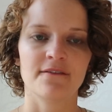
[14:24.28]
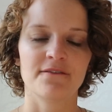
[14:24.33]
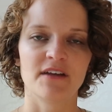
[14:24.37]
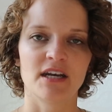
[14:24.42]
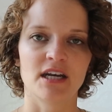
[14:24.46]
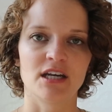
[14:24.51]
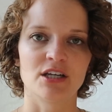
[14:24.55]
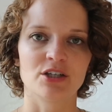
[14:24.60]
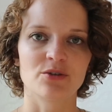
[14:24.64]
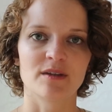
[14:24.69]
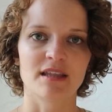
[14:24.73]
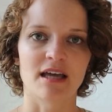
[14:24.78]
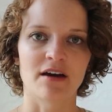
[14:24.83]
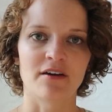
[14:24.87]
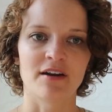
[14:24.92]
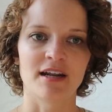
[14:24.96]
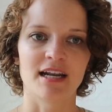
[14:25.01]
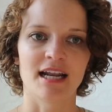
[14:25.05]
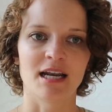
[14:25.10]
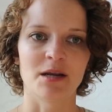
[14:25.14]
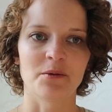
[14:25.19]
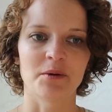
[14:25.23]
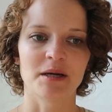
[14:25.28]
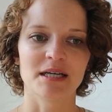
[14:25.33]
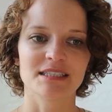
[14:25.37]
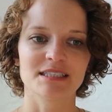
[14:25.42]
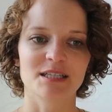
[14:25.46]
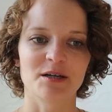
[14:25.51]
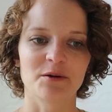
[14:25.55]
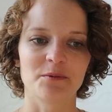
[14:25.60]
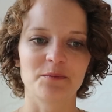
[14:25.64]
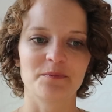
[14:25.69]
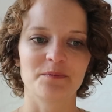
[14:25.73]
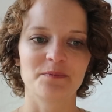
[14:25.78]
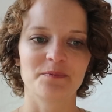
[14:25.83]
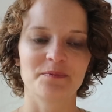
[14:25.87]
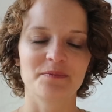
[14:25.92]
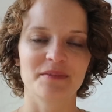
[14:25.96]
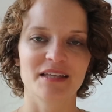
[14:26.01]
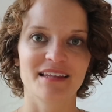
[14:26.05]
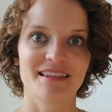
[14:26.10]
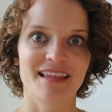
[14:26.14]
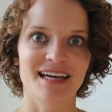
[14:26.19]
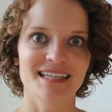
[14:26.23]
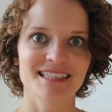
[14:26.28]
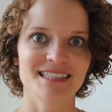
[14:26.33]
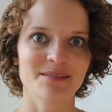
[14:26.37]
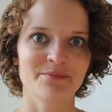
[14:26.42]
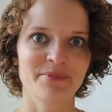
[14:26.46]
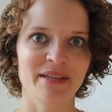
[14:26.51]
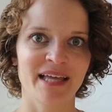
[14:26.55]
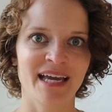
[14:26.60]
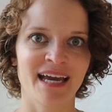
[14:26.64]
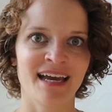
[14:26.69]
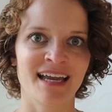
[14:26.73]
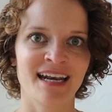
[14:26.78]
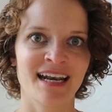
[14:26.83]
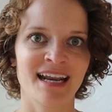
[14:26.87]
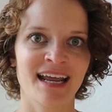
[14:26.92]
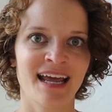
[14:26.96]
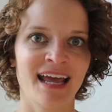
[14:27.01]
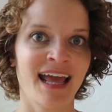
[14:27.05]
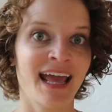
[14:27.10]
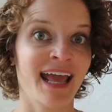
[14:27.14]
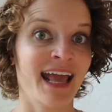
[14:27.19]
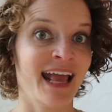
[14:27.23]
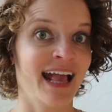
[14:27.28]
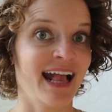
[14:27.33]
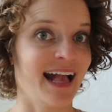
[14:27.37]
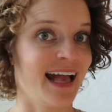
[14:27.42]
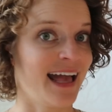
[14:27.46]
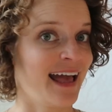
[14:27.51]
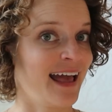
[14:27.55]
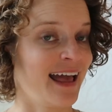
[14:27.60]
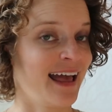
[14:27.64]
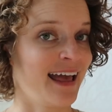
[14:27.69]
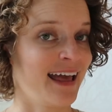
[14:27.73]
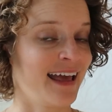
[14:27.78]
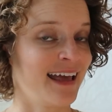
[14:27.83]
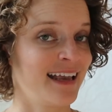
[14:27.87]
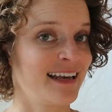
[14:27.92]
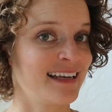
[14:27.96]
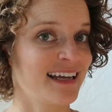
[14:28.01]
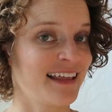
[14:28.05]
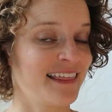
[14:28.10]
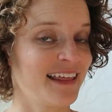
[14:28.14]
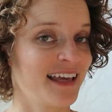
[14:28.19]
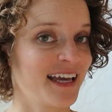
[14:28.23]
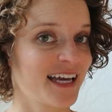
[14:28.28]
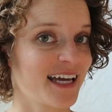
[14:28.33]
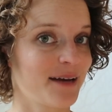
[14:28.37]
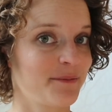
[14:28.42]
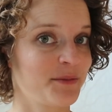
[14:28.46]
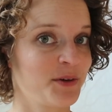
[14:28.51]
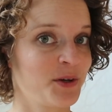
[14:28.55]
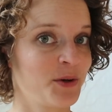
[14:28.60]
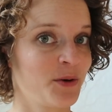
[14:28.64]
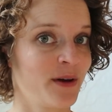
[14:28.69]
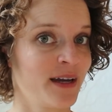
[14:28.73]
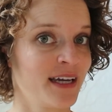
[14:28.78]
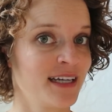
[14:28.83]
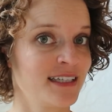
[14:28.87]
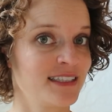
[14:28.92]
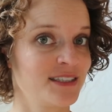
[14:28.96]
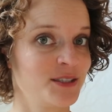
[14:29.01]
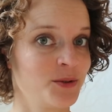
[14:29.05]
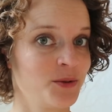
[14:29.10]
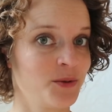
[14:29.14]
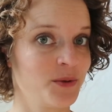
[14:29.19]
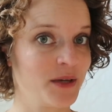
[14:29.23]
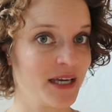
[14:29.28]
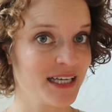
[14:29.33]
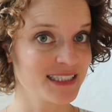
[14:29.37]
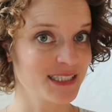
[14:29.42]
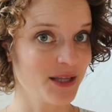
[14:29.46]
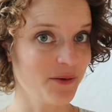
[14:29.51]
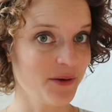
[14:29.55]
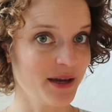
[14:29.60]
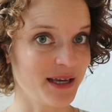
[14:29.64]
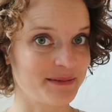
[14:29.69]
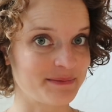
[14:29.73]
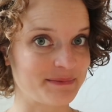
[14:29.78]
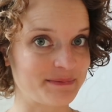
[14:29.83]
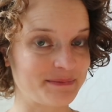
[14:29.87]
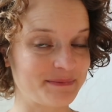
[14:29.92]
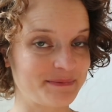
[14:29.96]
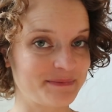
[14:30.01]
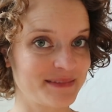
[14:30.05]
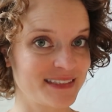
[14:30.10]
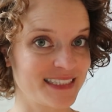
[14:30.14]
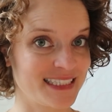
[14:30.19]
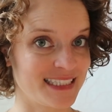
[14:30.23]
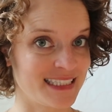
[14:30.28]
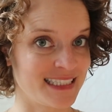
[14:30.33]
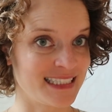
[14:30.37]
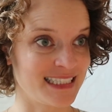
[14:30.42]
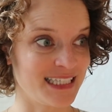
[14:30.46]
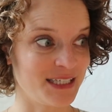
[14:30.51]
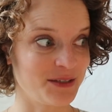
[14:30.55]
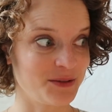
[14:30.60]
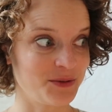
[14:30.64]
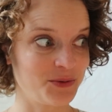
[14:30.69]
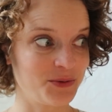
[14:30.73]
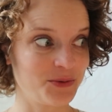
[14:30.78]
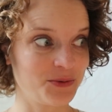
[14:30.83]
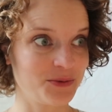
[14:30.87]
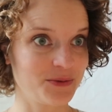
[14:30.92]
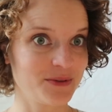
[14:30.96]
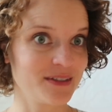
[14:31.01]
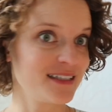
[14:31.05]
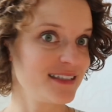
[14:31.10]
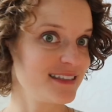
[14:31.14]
finished without it anyway. So that's the plan, and I think I'm going to get sewing. See you